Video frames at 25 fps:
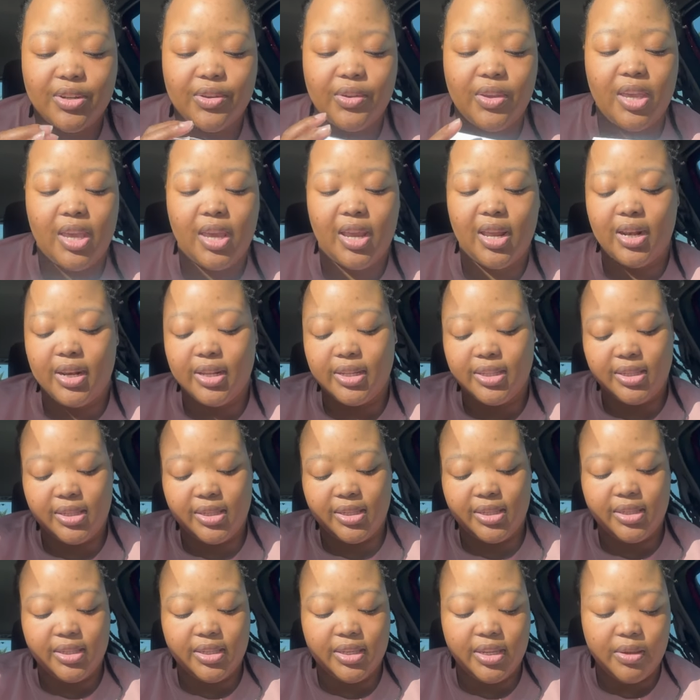Okay, let's
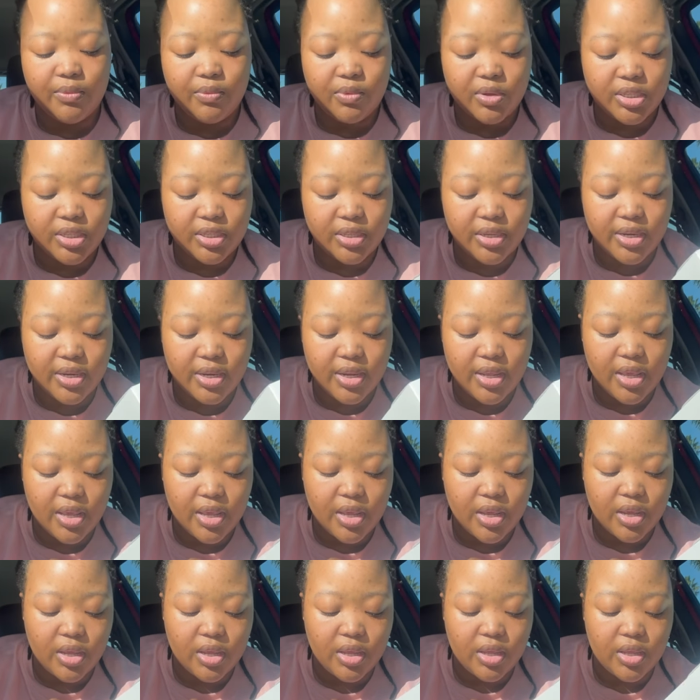see what's in
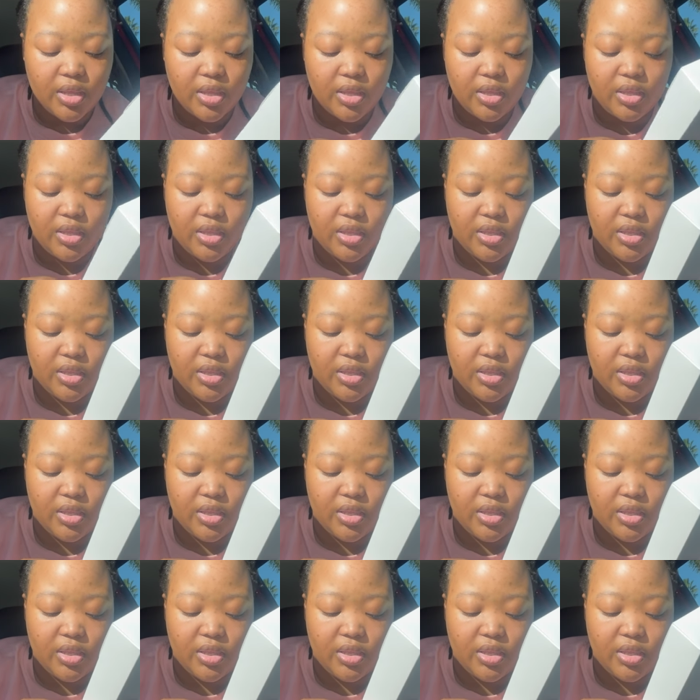here.